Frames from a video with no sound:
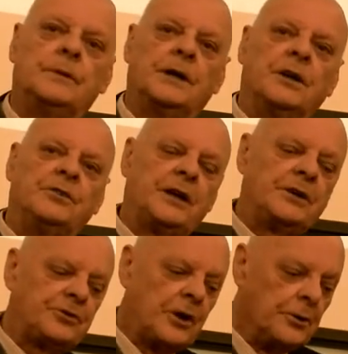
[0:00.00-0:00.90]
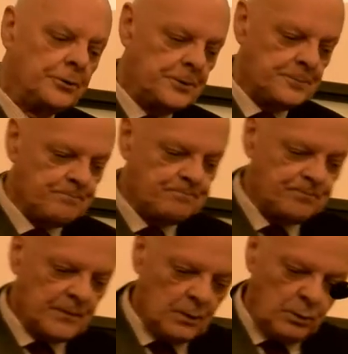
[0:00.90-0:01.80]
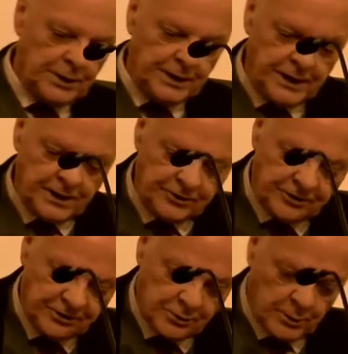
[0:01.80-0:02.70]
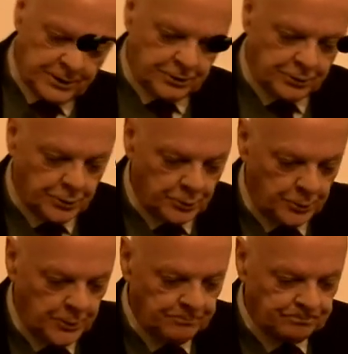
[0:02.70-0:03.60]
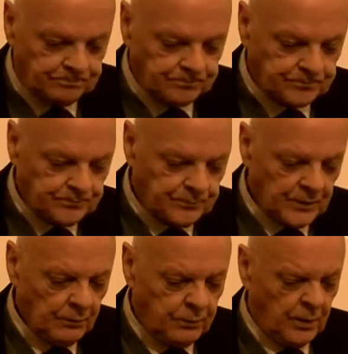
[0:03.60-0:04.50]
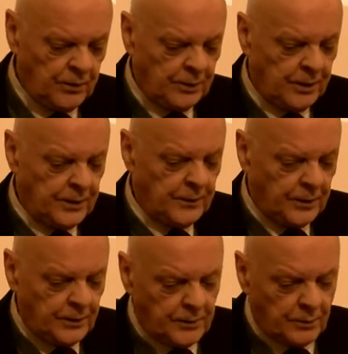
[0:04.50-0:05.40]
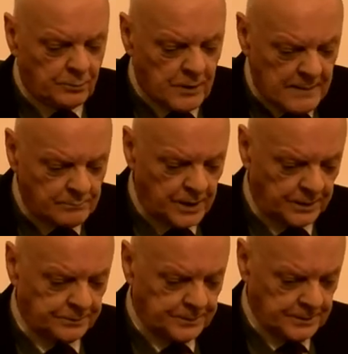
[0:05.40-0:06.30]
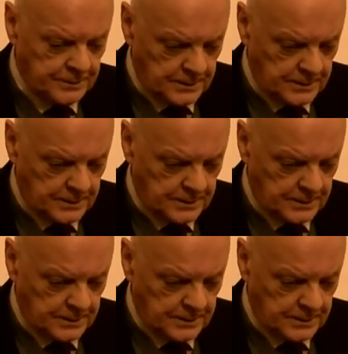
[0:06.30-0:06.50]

And he sets out what it is he's going to do for the remnant